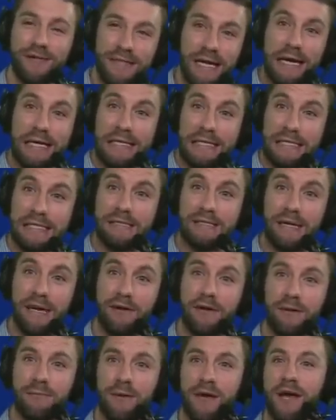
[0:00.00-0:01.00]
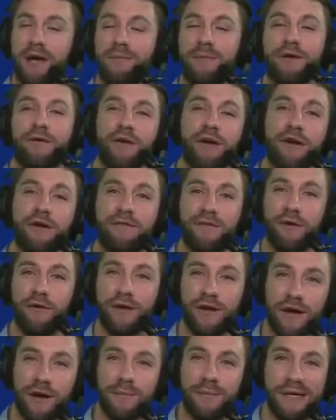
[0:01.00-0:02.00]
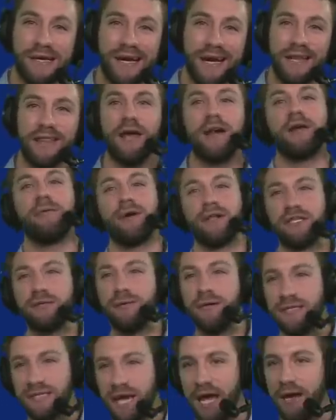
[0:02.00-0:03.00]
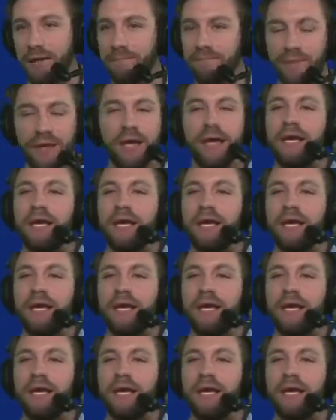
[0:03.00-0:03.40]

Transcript: not hiring Eric Bieniemy or interviewing him, then he went to a 10.